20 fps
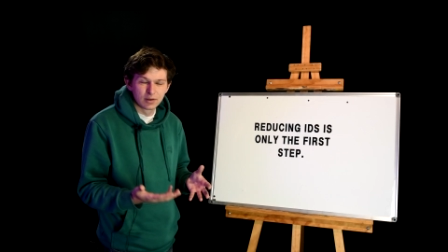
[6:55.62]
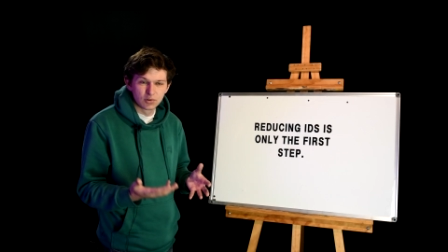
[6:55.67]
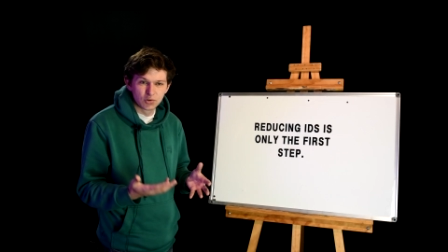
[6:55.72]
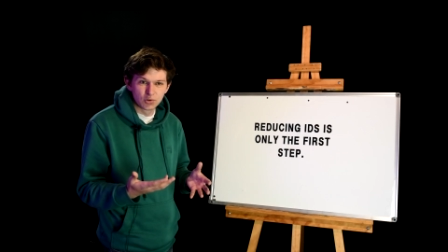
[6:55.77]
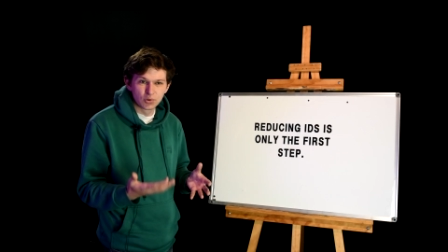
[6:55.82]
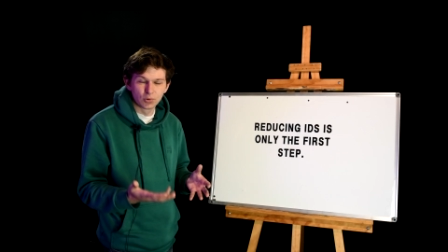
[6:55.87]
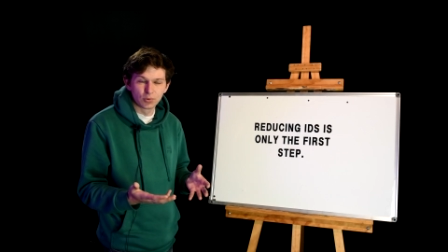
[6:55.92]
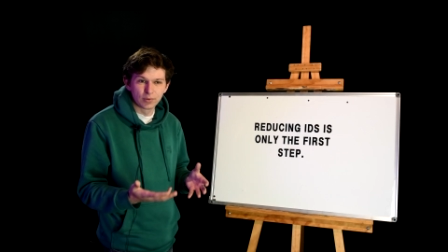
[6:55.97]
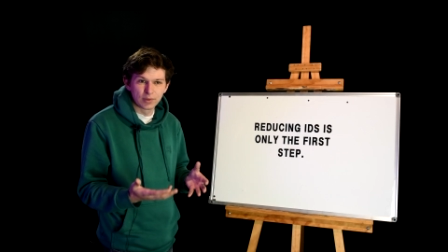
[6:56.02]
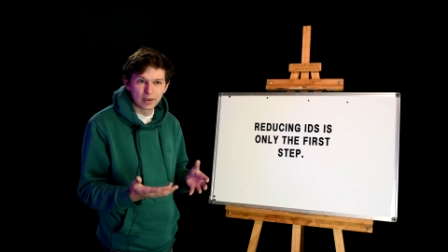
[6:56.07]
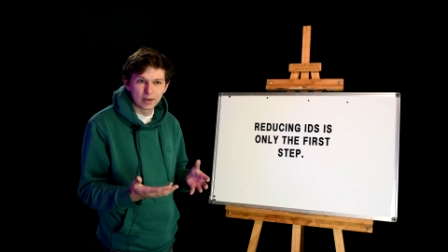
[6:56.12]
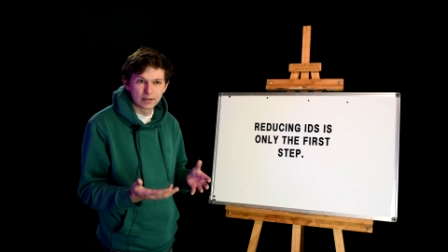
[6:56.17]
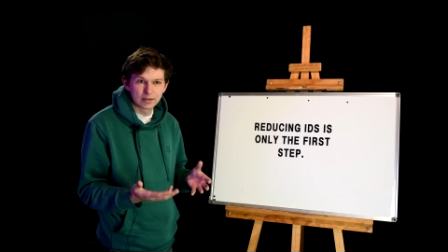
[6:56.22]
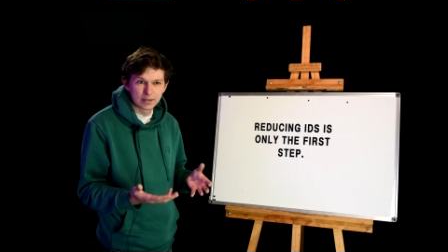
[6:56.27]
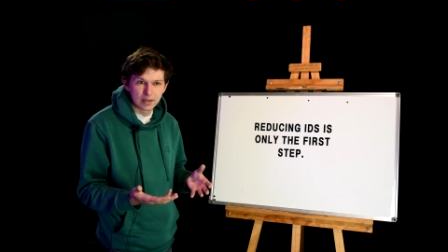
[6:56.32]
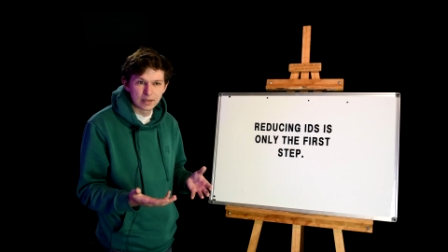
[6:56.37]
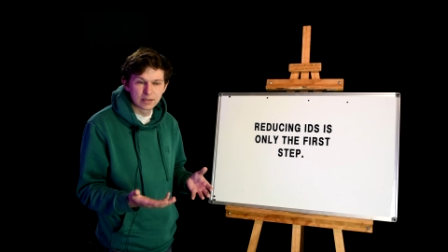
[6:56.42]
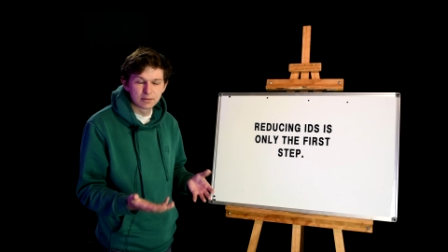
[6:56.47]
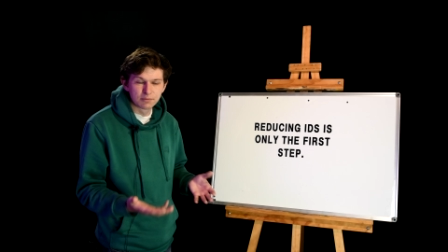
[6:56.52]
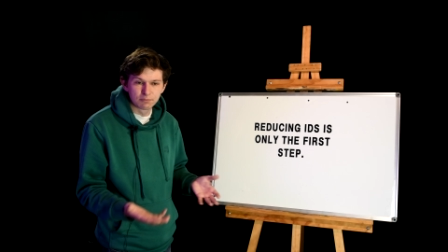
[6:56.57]
Sure, that
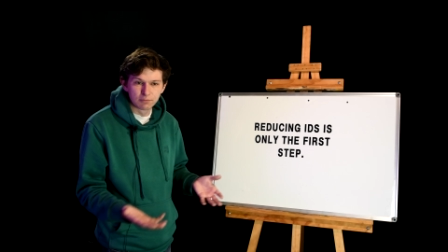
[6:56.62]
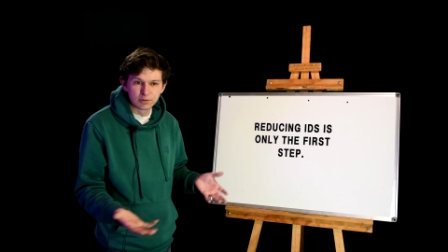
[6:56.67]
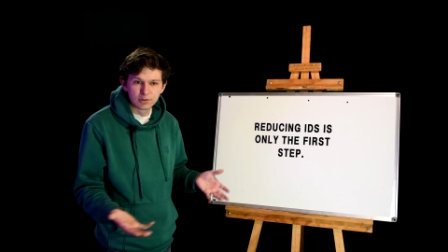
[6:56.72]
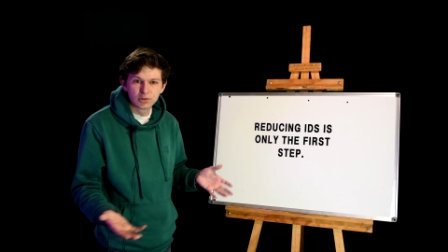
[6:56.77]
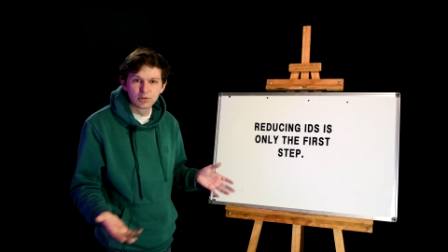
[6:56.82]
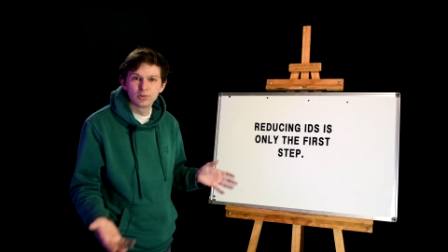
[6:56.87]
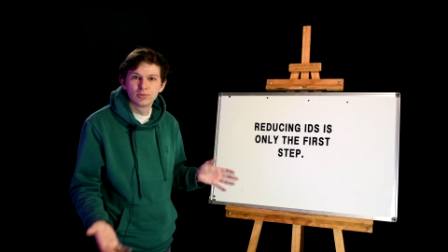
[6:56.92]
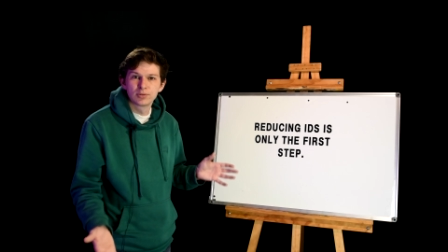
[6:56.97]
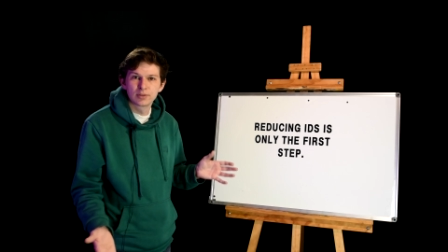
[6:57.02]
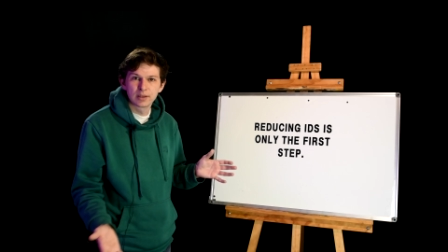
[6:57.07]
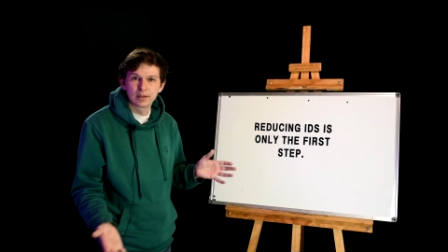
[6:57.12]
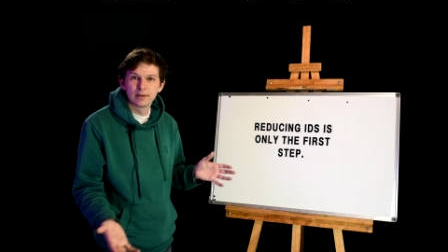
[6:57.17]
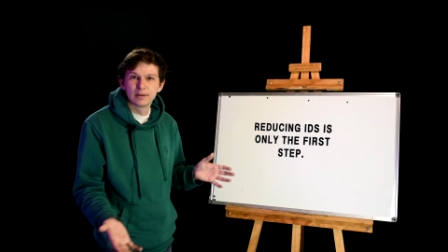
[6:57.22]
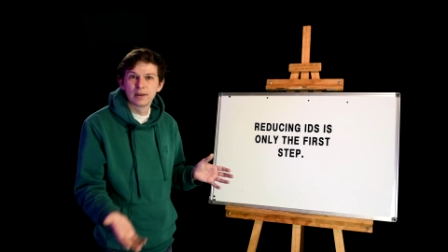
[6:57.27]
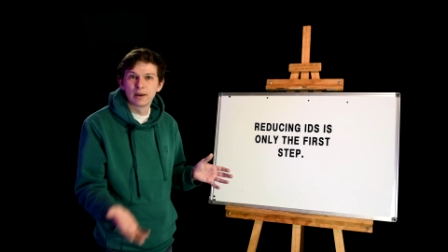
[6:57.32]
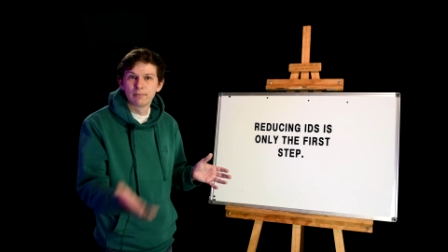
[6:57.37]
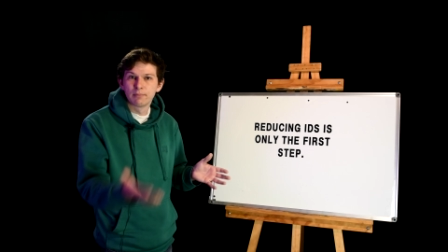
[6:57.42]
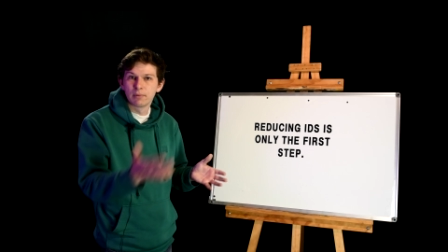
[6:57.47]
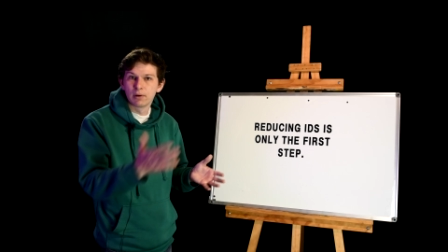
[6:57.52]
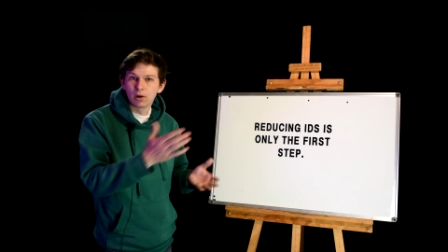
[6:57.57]
does reduce the
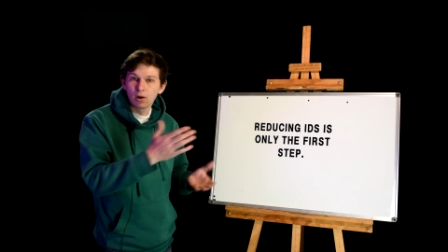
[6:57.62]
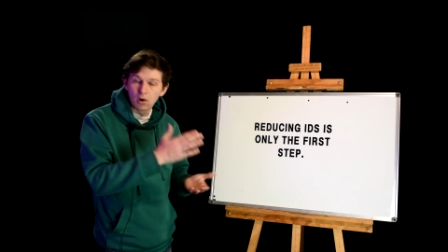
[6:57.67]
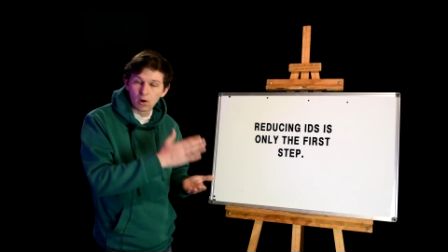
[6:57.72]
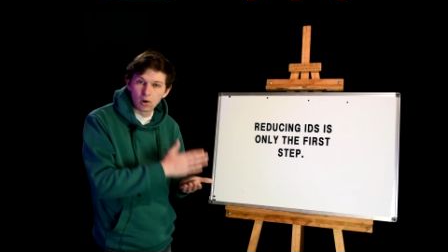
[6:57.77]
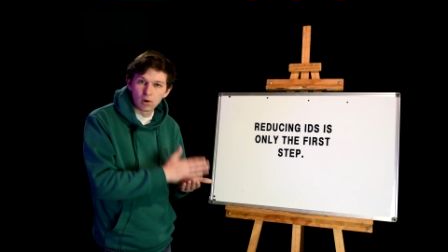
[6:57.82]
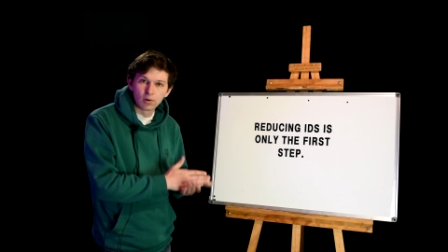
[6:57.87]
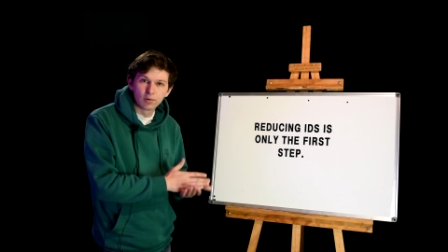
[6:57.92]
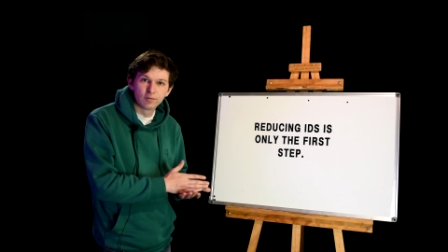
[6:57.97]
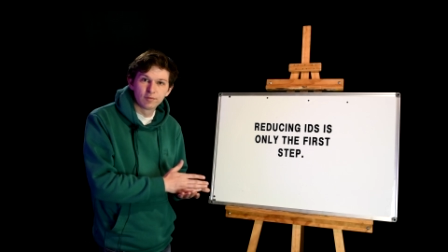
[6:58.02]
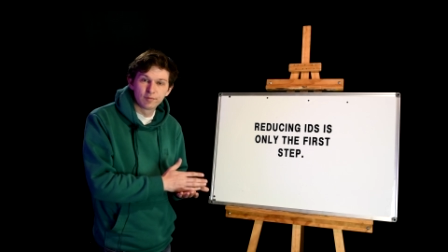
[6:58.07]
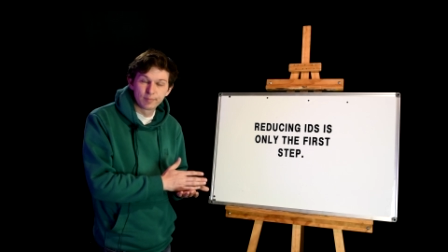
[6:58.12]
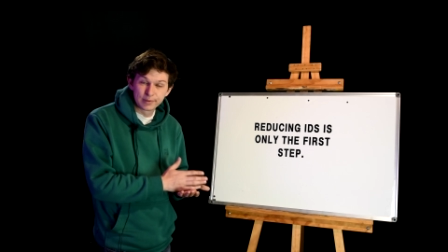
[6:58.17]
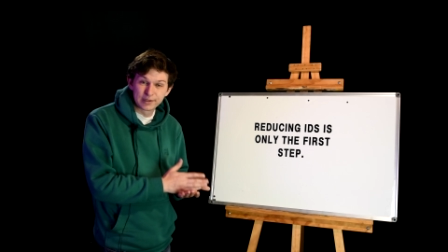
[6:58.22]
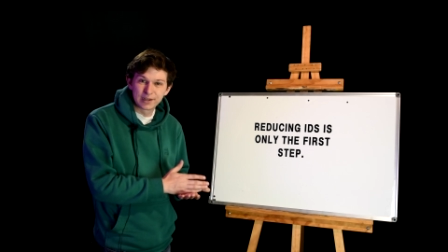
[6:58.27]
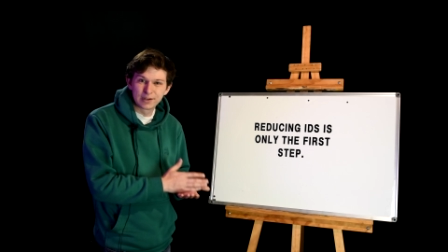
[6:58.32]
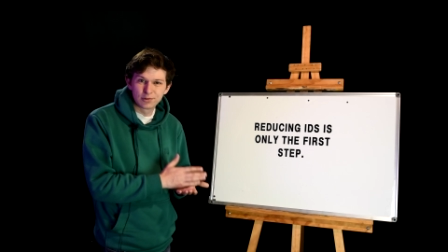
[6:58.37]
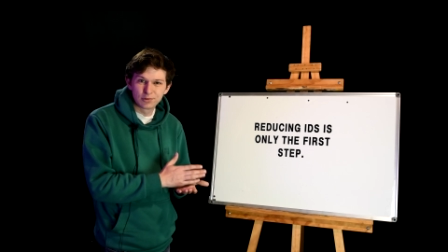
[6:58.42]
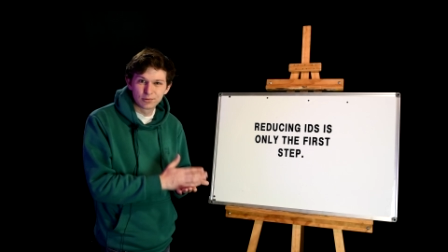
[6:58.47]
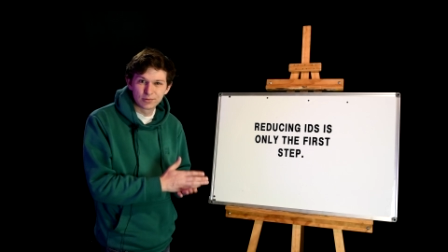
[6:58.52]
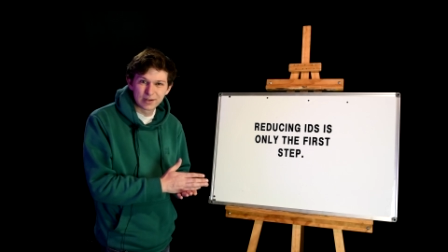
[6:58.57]
number of
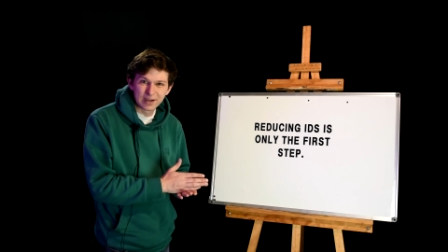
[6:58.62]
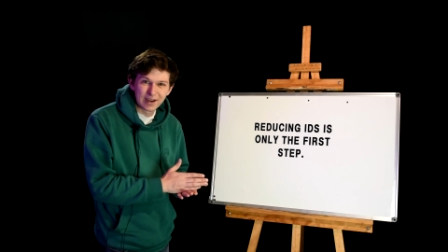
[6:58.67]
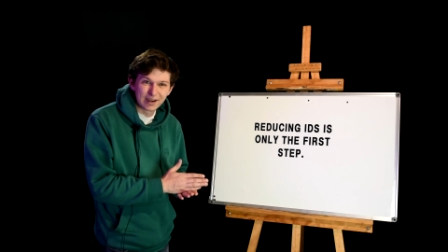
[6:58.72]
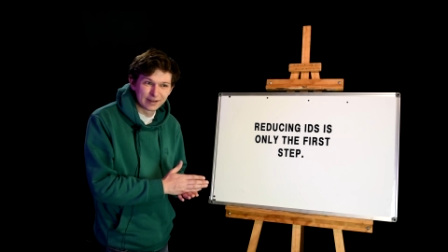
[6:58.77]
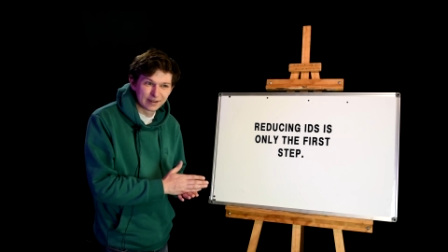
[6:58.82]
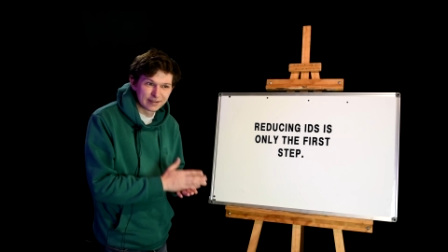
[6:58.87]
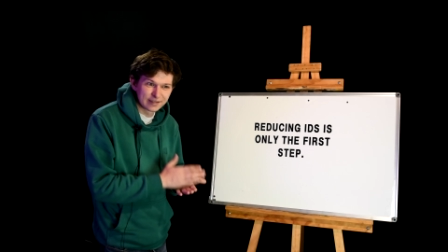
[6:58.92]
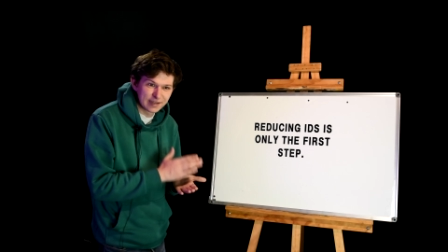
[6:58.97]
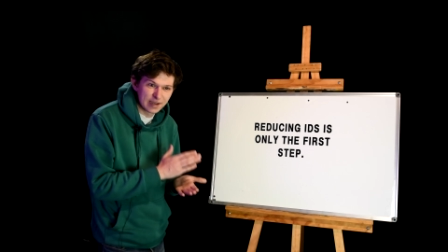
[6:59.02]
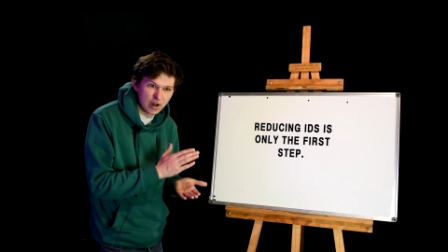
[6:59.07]
potential targets.